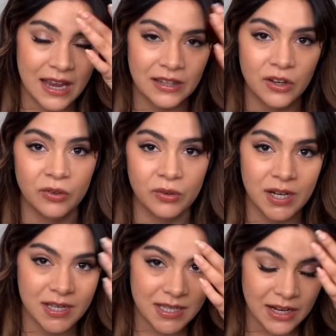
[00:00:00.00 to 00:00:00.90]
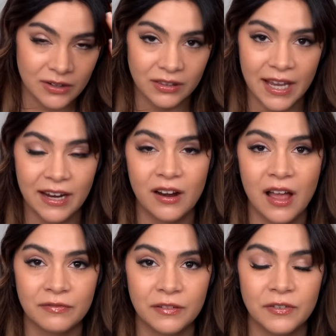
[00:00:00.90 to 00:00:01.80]
and your grease and your layer
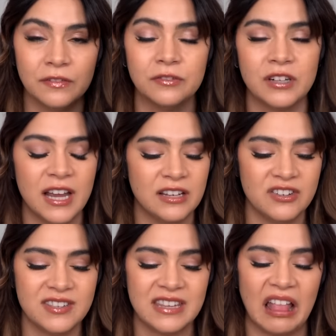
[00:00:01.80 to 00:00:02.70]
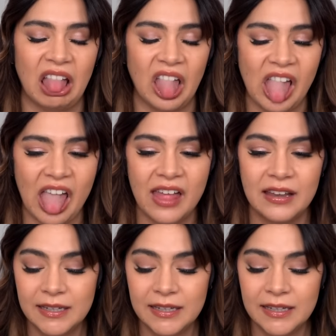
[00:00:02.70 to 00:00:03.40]
off of your forehead, and you're just like, ugh.